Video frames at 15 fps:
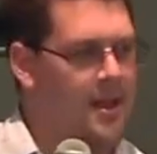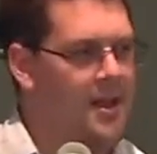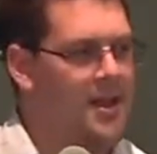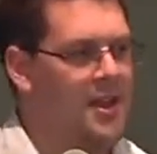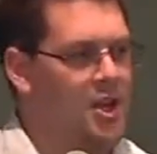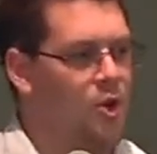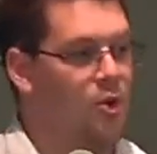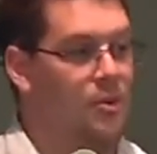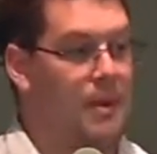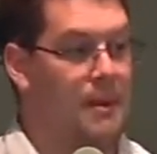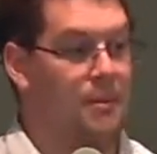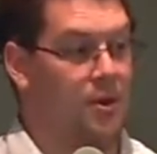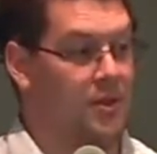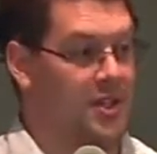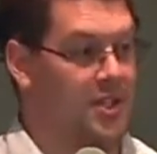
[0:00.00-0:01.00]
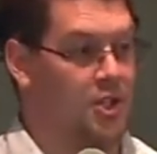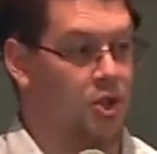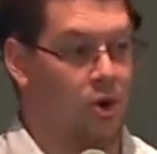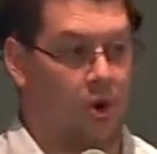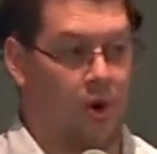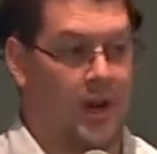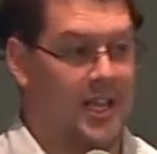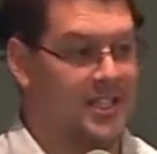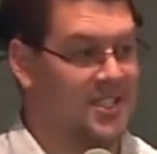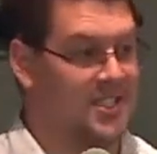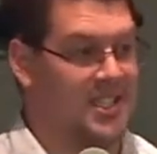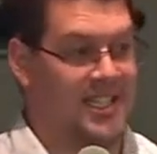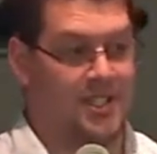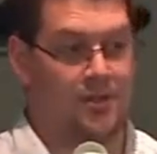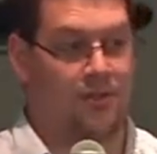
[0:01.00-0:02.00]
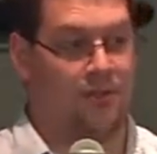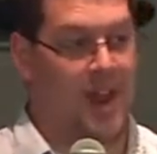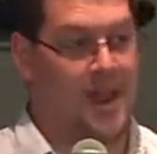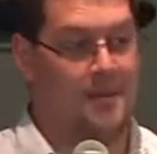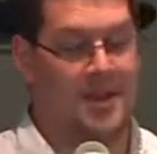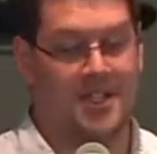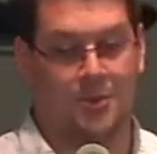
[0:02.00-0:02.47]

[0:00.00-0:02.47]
You remember this story. It's famous.